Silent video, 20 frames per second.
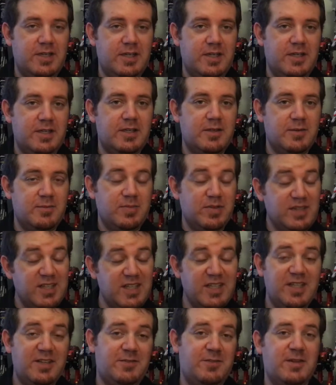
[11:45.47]
I
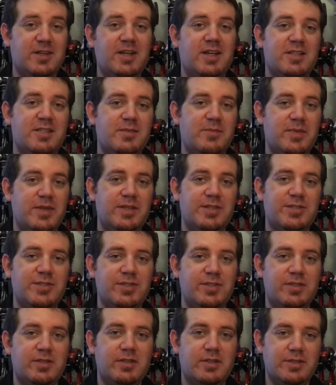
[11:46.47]
completely forgot to
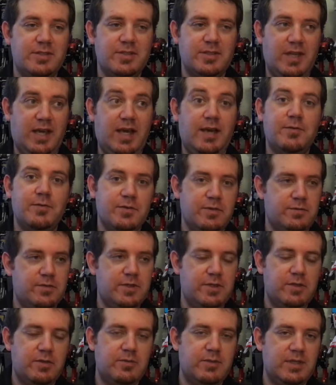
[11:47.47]
mention until after the
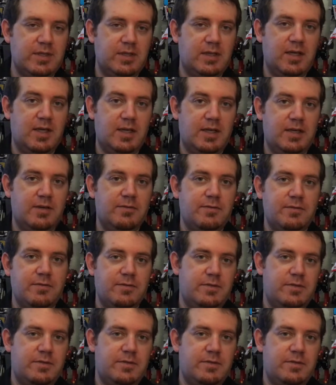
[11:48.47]
video went live,